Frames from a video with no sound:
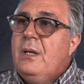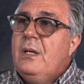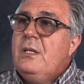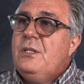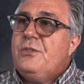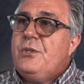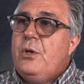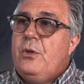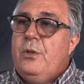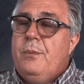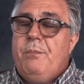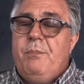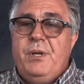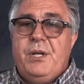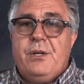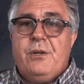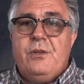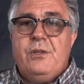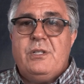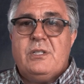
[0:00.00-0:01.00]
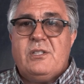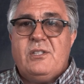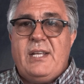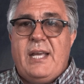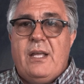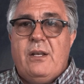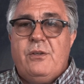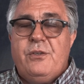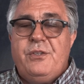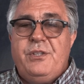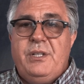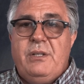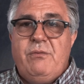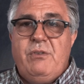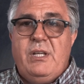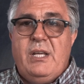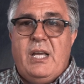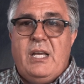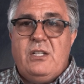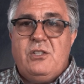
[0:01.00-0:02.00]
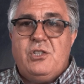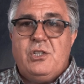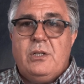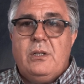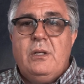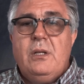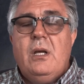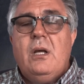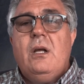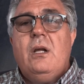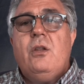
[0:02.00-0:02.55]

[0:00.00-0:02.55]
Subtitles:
So the bigger the standard deviation,